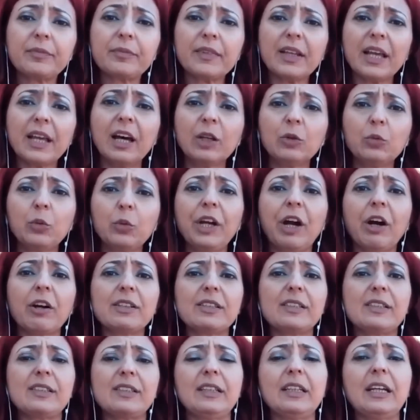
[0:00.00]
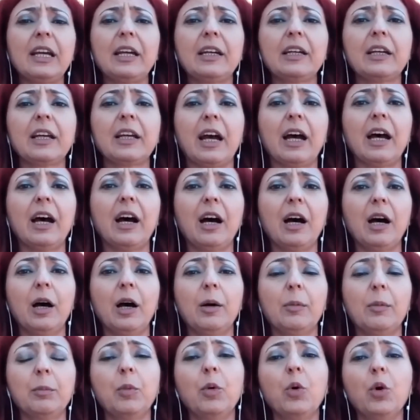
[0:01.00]
And we are seeing
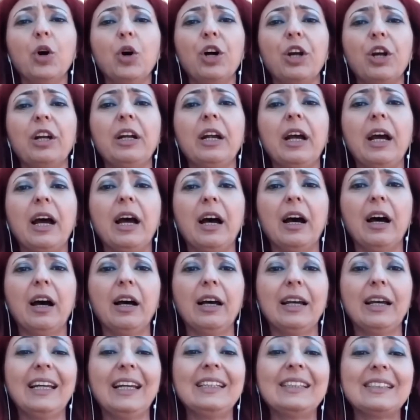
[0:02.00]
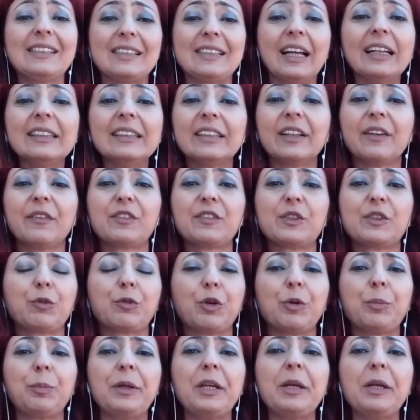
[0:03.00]
more incentives
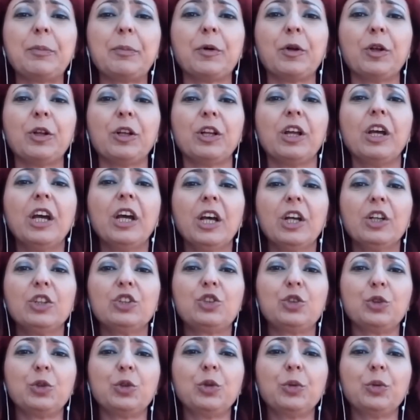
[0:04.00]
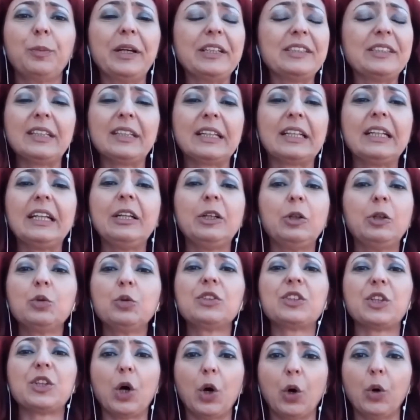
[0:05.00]
for people to basically
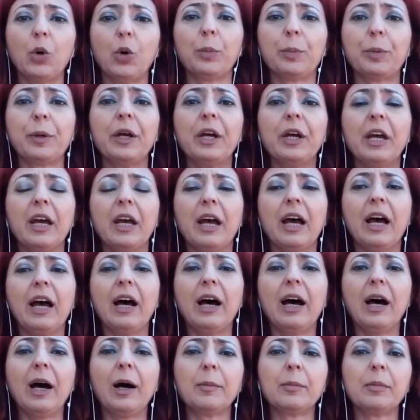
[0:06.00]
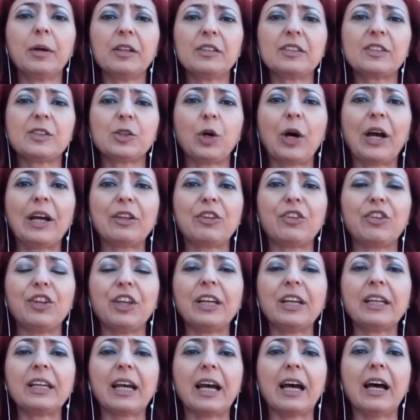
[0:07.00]
lose hope. So I
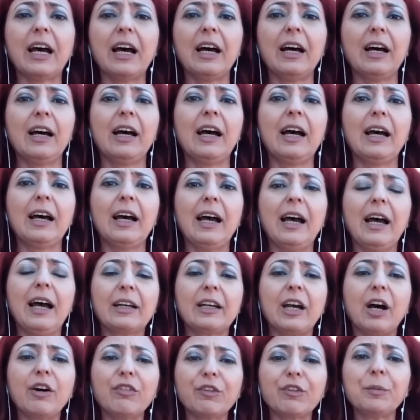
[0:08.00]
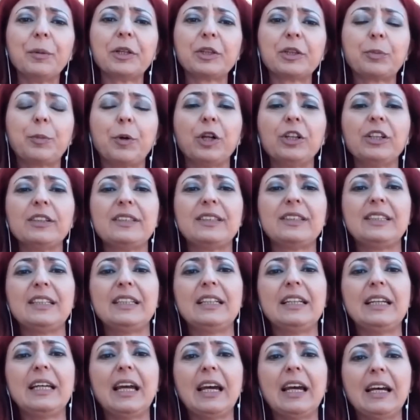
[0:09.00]
think a government
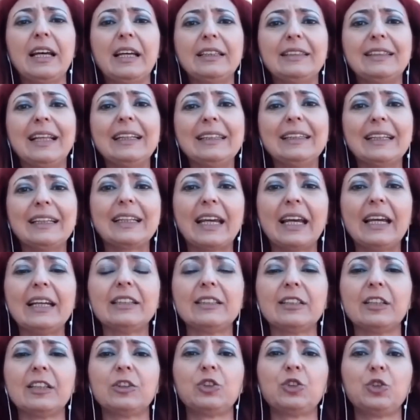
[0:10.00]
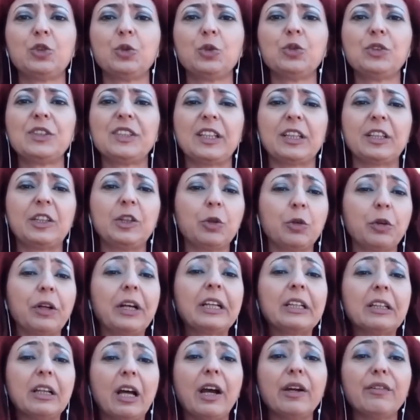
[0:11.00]
policy dedicated to
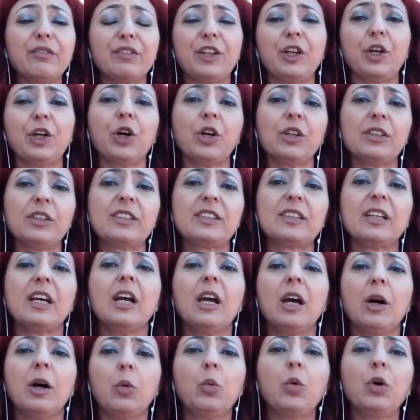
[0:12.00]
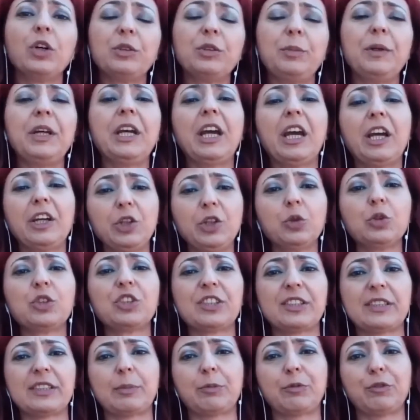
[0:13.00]
securing livelihoods would be a huge
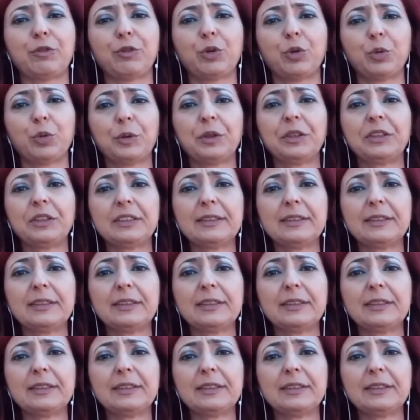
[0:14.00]
step forward.